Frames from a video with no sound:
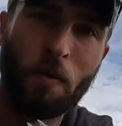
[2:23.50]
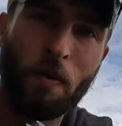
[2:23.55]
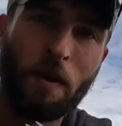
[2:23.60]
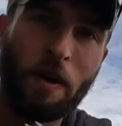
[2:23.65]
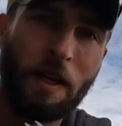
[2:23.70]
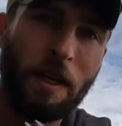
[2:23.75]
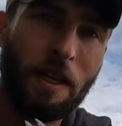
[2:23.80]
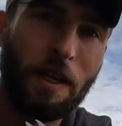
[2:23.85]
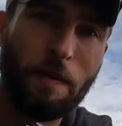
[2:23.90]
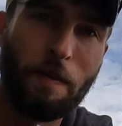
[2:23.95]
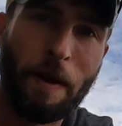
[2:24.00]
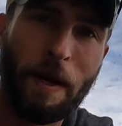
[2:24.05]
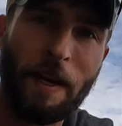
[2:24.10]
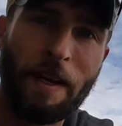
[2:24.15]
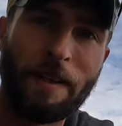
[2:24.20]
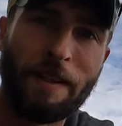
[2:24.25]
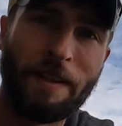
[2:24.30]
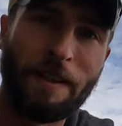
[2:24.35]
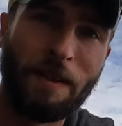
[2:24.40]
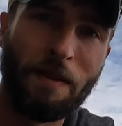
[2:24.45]
We're gonna keep at
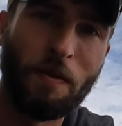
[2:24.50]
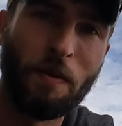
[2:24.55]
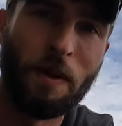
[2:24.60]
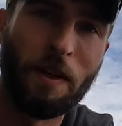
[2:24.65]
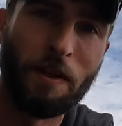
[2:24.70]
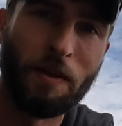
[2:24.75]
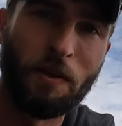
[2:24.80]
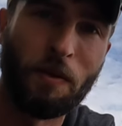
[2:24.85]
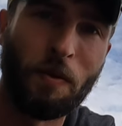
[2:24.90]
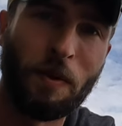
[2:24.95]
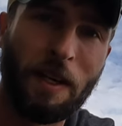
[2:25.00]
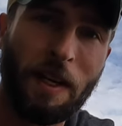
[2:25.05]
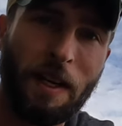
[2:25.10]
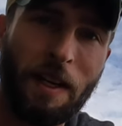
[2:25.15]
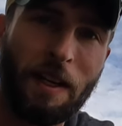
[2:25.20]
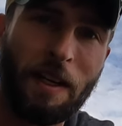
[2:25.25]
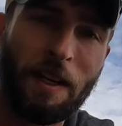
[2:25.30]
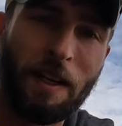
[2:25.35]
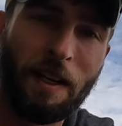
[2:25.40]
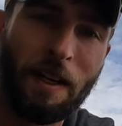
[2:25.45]
it, see what else we
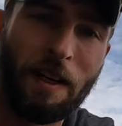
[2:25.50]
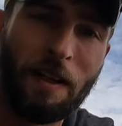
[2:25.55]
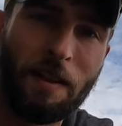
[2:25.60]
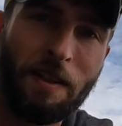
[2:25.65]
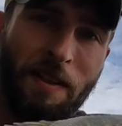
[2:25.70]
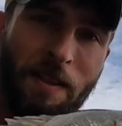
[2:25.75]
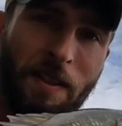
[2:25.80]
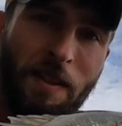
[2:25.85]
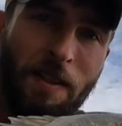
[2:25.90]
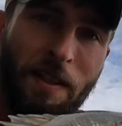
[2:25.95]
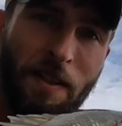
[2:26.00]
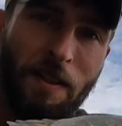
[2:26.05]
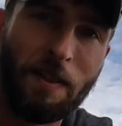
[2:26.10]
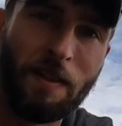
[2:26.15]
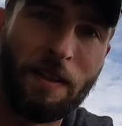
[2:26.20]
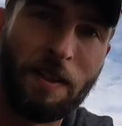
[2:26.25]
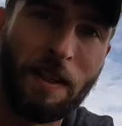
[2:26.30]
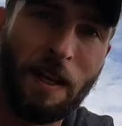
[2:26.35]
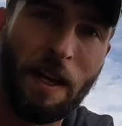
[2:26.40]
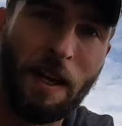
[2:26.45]
can't get on. This is a
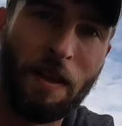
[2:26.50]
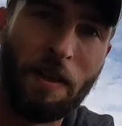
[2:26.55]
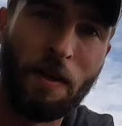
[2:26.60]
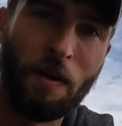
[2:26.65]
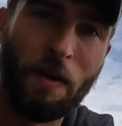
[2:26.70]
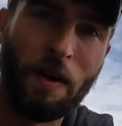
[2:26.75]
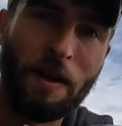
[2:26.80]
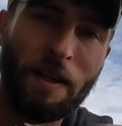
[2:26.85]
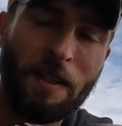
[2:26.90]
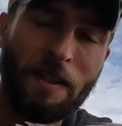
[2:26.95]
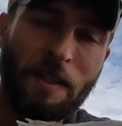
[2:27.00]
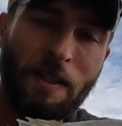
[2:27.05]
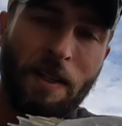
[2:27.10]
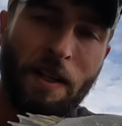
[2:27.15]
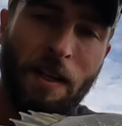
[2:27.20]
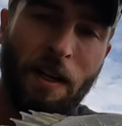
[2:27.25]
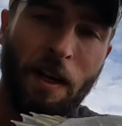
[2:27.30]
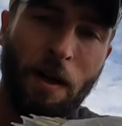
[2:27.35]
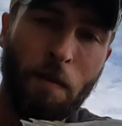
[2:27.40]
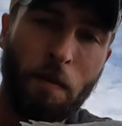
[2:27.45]
good sign though. I did
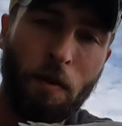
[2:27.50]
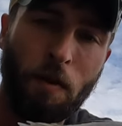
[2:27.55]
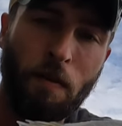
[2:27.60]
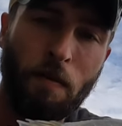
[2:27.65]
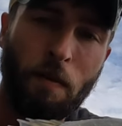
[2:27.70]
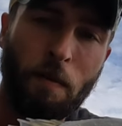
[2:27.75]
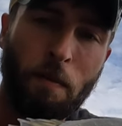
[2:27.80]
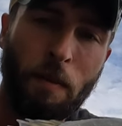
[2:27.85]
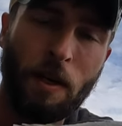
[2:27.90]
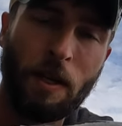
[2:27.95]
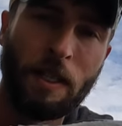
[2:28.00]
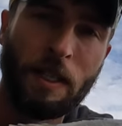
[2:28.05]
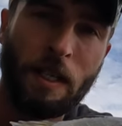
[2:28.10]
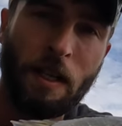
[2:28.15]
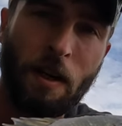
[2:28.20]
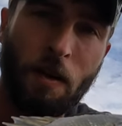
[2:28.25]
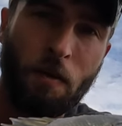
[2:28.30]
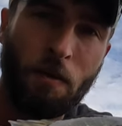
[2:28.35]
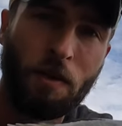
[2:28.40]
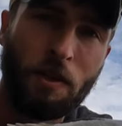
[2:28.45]
see a couple of them
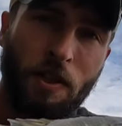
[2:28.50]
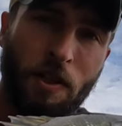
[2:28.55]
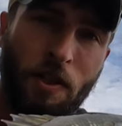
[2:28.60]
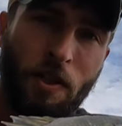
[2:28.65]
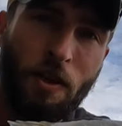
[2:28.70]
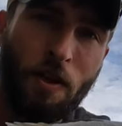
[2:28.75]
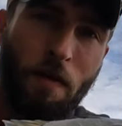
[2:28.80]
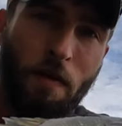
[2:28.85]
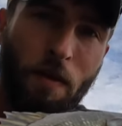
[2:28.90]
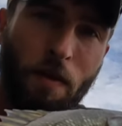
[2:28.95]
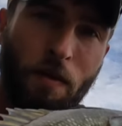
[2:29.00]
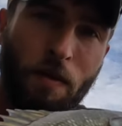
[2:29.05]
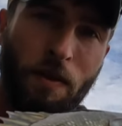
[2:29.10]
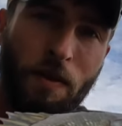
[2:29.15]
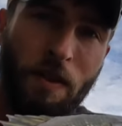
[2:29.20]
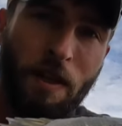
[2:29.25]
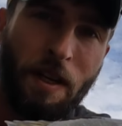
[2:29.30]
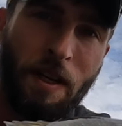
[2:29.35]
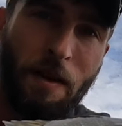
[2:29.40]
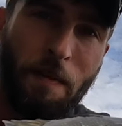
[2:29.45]
busting. I wasn't sure if it
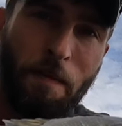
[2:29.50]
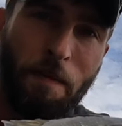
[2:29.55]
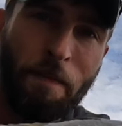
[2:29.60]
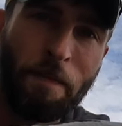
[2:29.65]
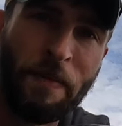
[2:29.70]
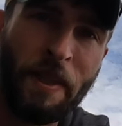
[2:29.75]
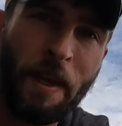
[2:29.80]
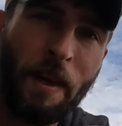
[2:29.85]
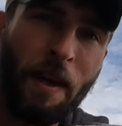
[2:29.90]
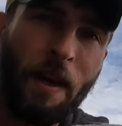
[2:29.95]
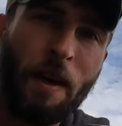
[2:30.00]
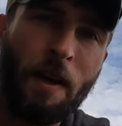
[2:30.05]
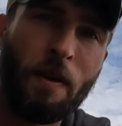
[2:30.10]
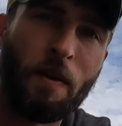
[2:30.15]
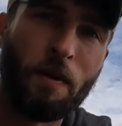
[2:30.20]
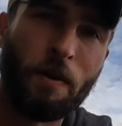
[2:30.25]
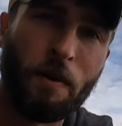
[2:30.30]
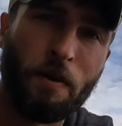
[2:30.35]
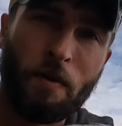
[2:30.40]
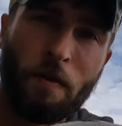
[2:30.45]
was them
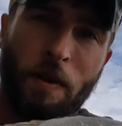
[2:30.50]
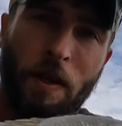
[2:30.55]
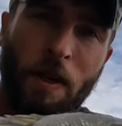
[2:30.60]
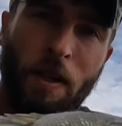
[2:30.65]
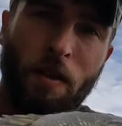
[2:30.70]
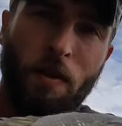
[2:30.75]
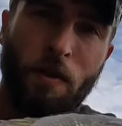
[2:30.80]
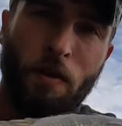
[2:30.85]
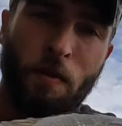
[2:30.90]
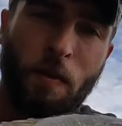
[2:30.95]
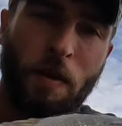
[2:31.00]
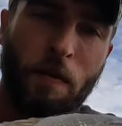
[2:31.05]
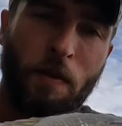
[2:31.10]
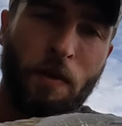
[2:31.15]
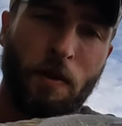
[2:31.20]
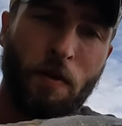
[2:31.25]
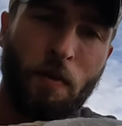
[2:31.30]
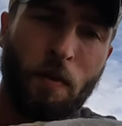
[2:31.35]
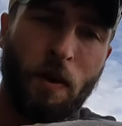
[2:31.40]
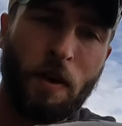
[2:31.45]
or some yellows, maybe
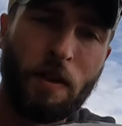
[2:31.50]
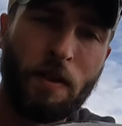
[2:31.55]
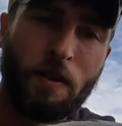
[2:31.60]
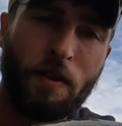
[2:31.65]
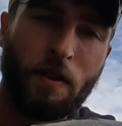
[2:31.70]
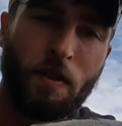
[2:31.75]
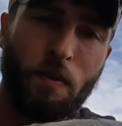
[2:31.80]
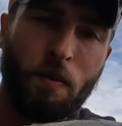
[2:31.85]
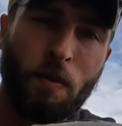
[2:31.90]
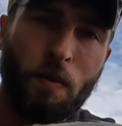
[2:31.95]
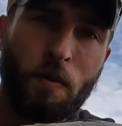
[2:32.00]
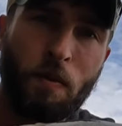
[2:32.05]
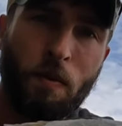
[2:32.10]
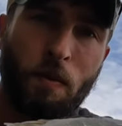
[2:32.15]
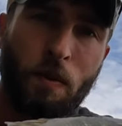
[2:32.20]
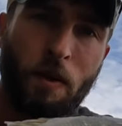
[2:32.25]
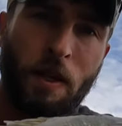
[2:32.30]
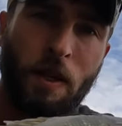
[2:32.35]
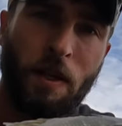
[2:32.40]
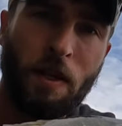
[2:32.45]
some whites. So
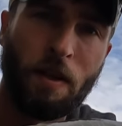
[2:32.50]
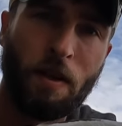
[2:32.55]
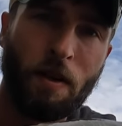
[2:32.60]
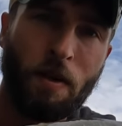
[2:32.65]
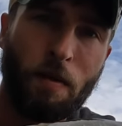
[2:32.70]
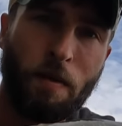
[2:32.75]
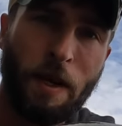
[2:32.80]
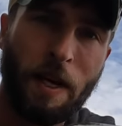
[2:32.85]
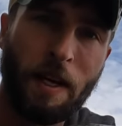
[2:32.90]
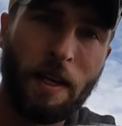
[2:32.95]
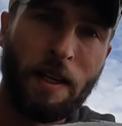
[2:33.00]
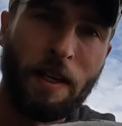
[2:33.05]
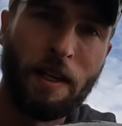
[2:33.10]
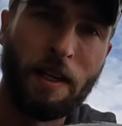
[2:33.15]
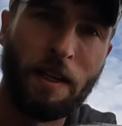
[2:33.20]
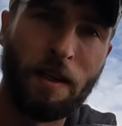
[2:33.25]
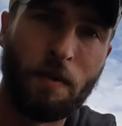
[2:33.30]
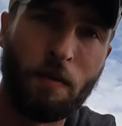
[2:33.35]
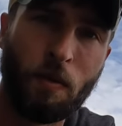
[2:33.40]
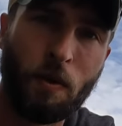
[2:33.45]
we'll get her back
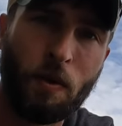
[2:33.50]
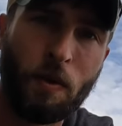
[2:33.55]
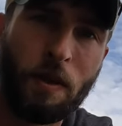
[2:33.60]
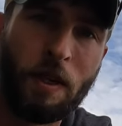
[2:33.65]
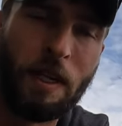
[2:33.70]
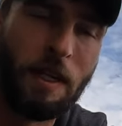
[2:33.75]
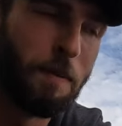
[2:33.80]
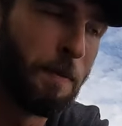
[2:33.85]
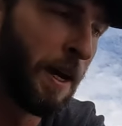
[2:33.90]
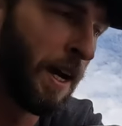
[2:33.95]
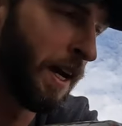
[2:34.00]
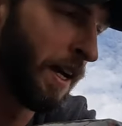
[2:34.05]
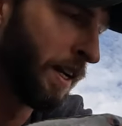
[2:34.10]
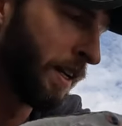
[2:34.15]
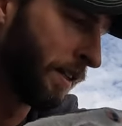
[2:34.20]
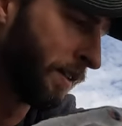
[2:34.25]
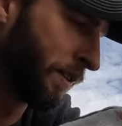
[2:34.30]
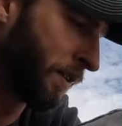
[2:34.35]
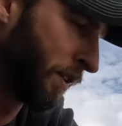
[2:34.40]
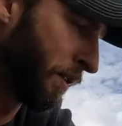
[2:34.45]
in and we'll keep at
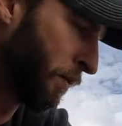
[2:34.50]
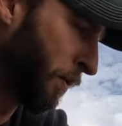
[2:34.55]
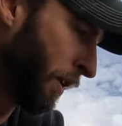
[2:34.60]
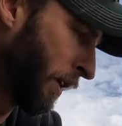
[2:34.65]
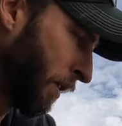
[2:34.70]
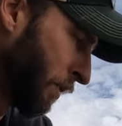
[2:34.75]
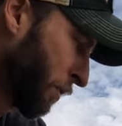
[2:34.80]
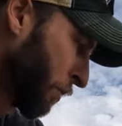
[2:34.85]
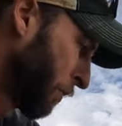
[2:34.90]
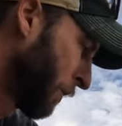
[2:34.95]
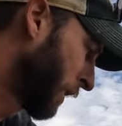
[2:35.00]
it and see what else